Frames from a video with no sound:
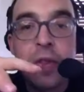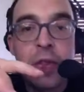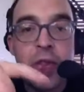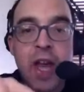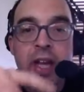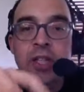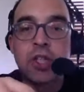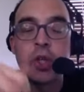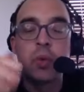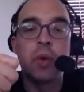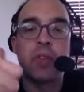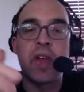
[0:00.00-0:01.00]
they do
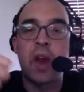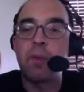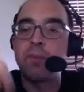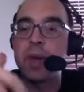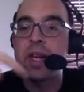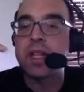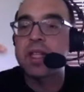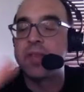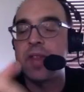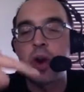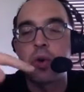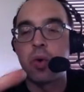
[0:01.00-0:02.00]
with their minutes and
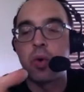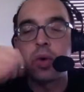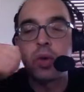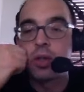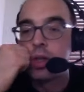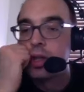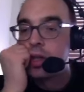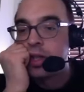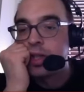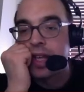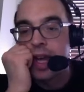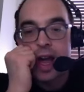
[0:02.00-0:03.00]
their role,
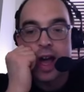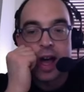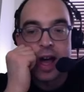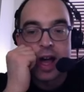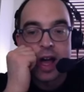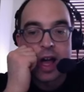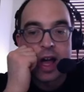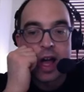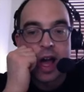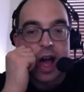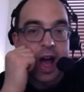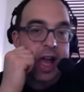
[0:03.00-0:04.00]
yeah,
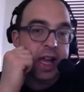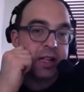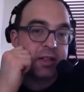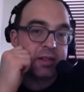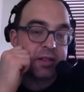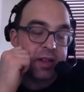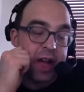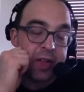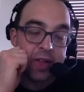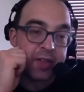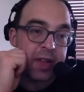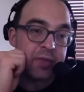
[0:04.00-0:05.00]
I
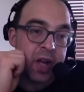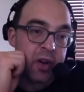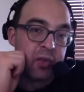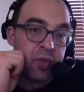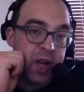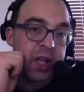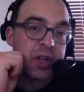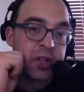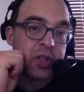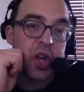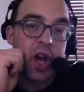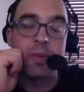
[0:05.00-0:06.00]
think they've done a really good
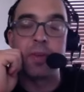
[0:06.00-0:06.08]
job of